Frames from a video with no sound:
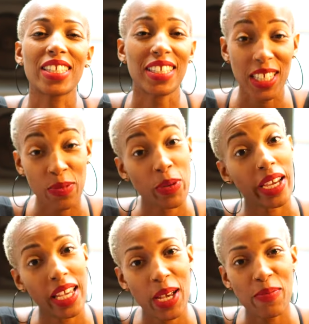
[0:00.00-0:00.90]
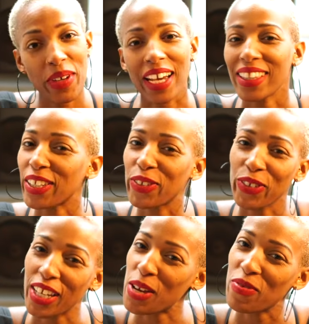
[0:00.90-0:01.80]
This is Myriam and I
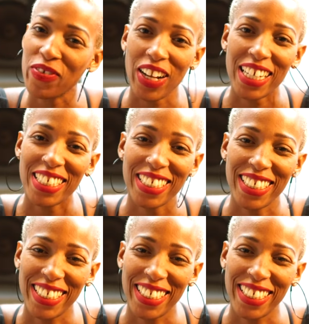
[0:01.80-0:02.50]
don't camouflage.